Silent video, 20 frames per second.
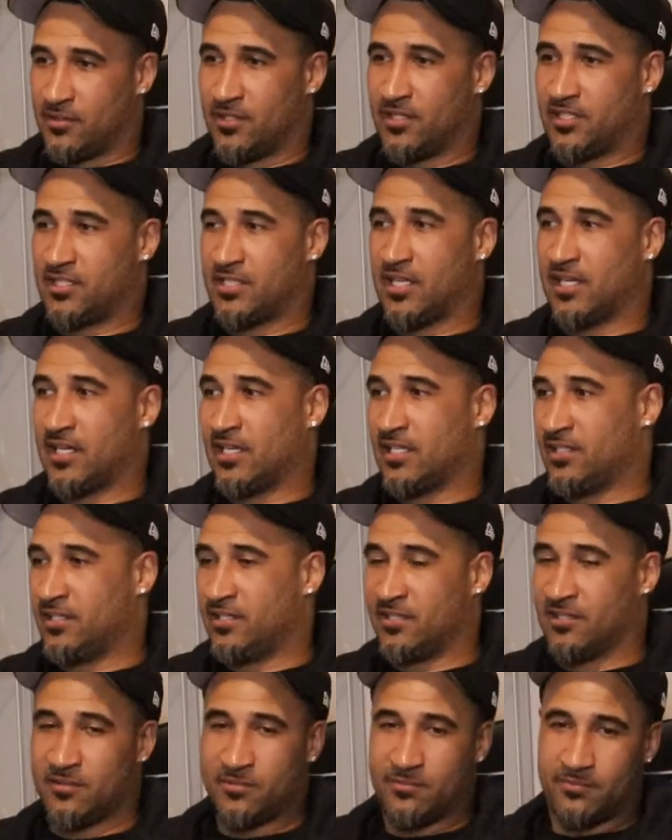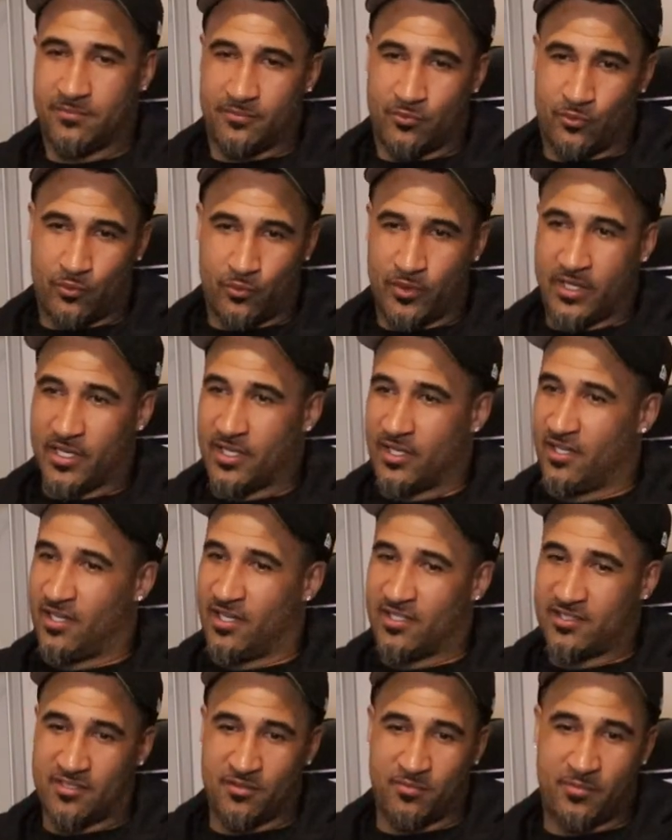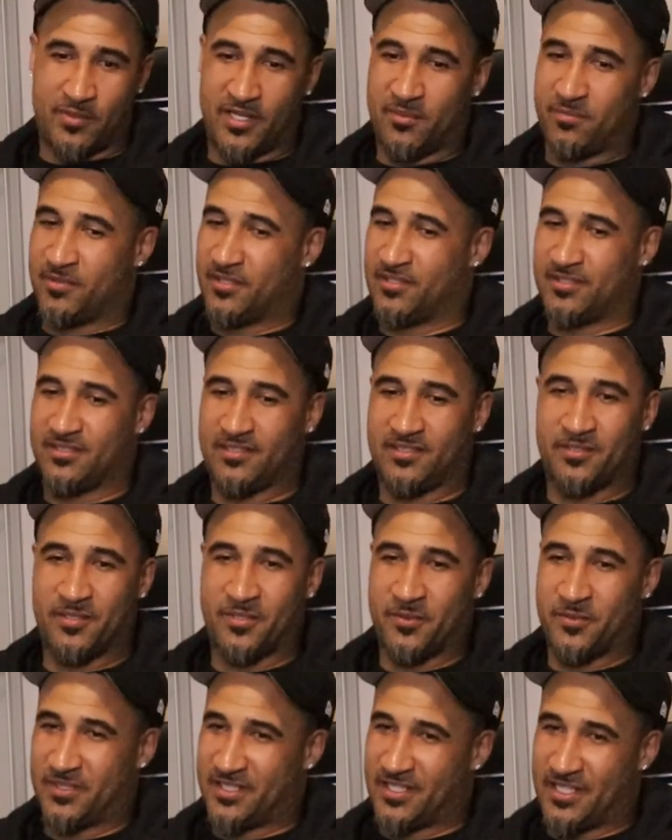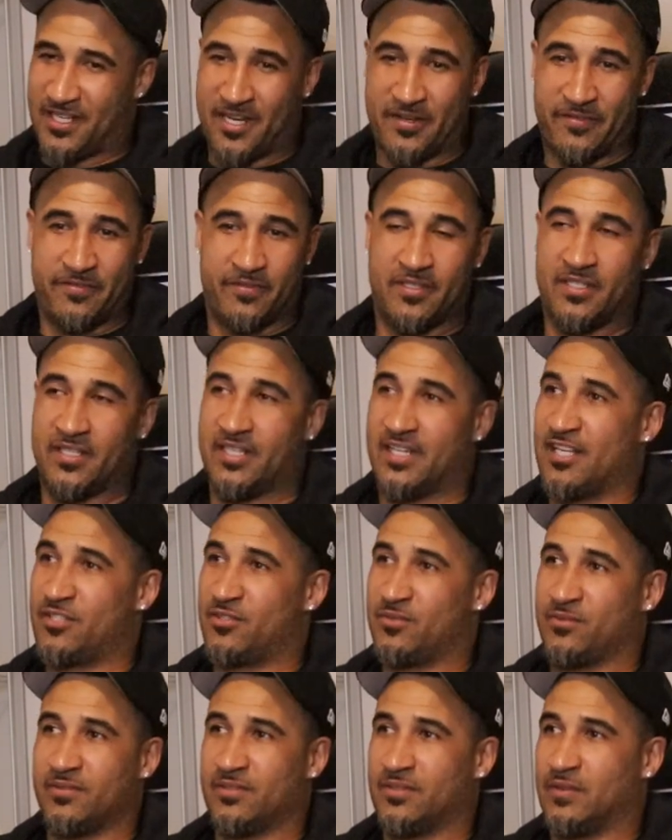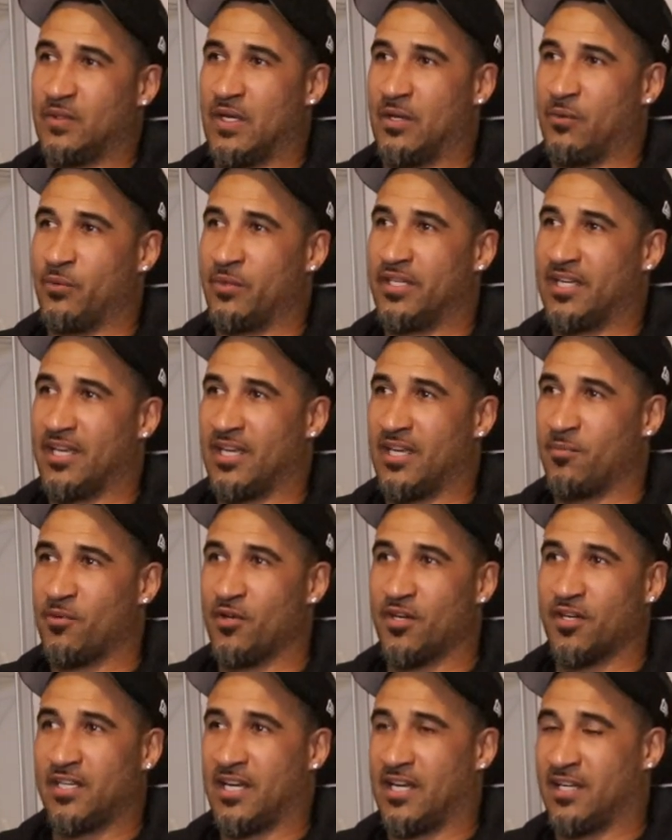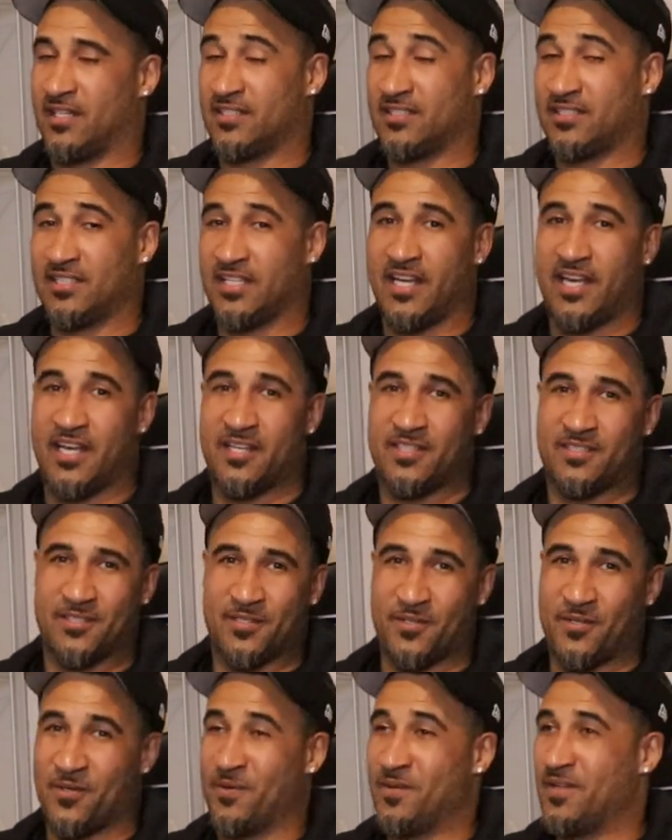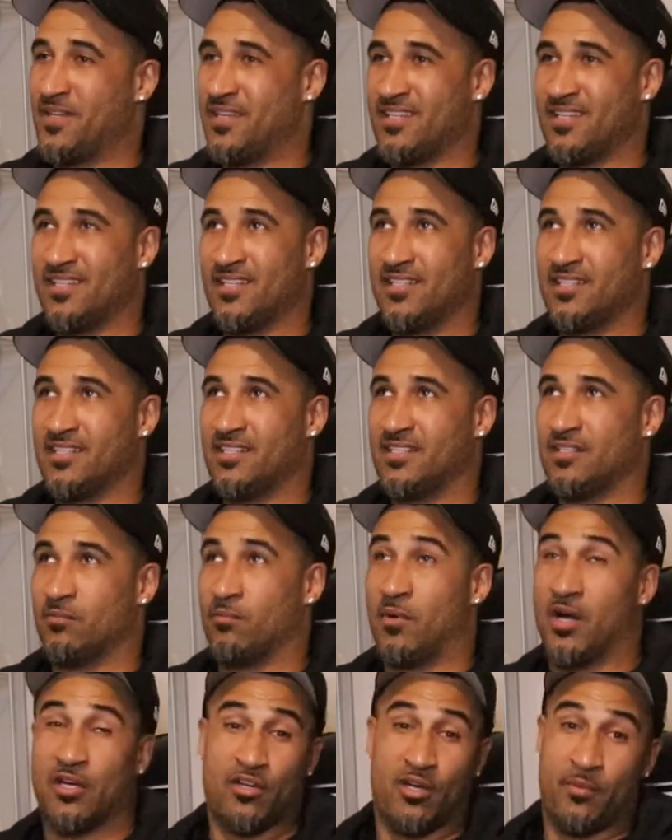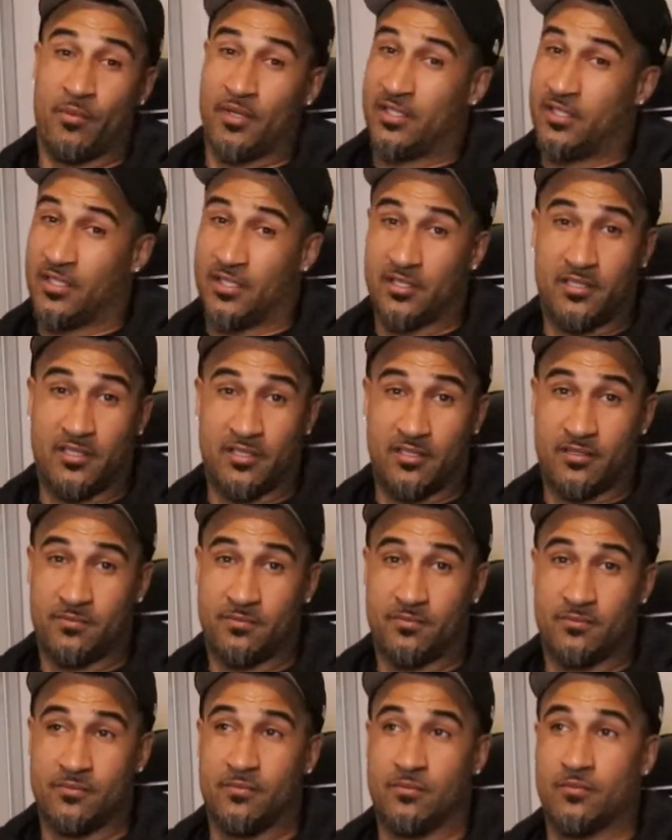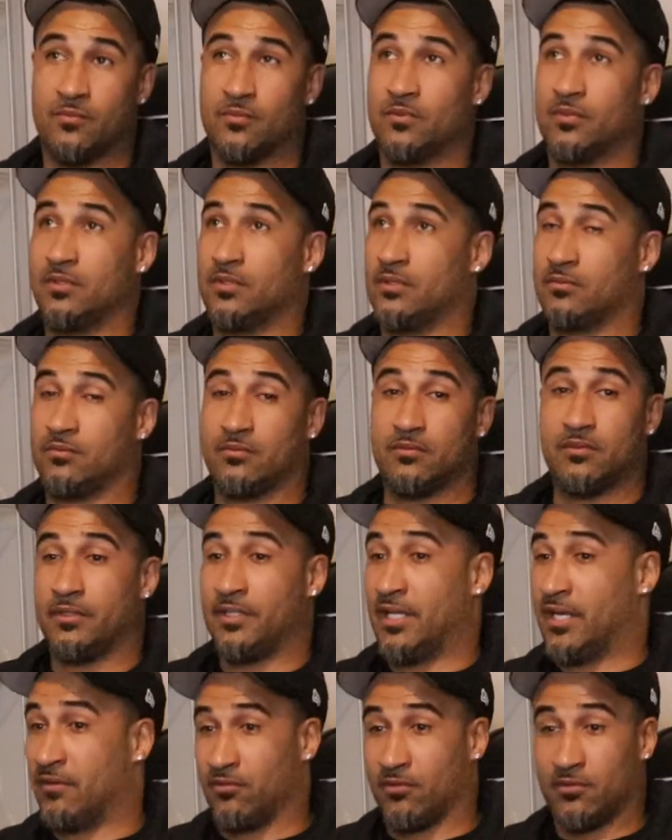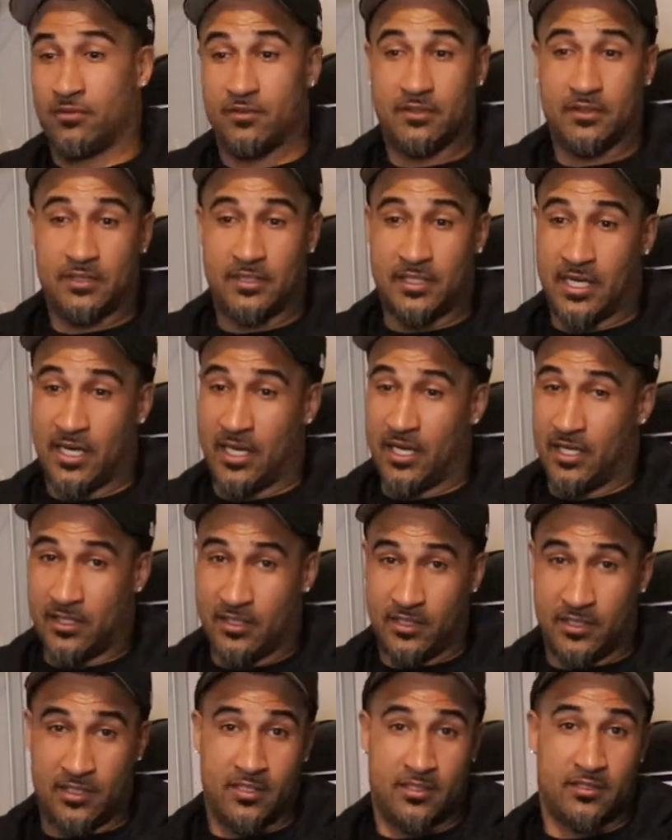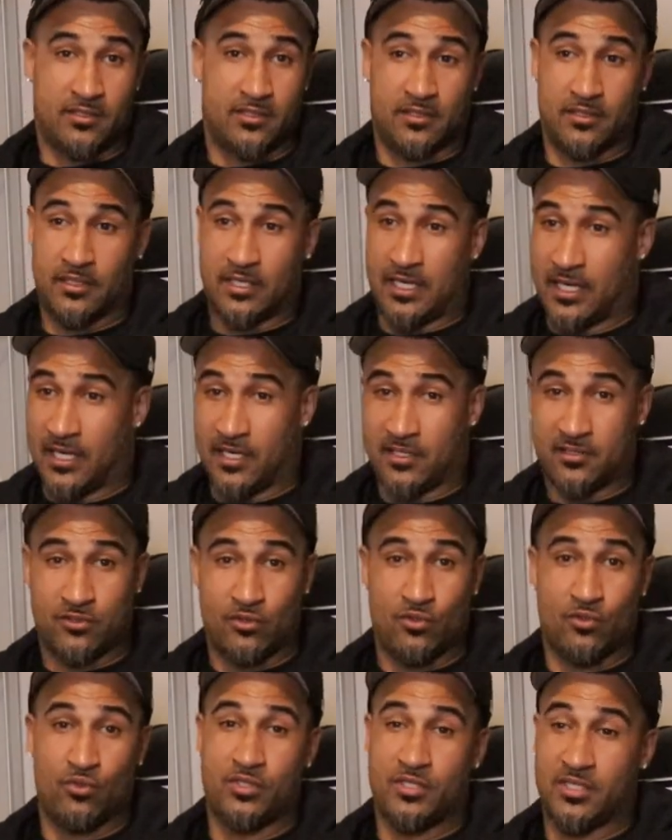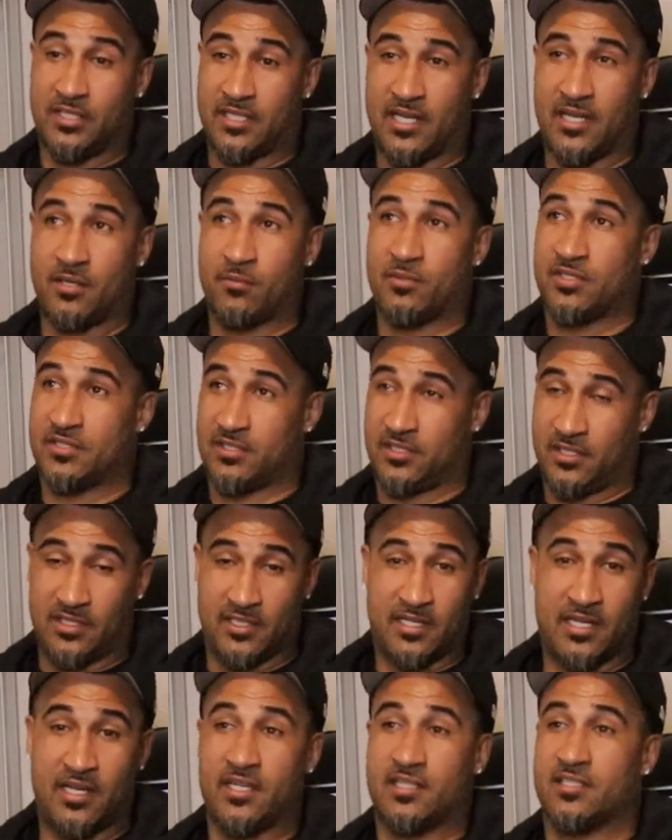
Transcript: shout out to them, Red Lobster's babies, you know, retired from there. That's we came up kind of the same. Mm-hmm. So my grandma couldn't come. Yeah, never. College, high school, she came to my senior night.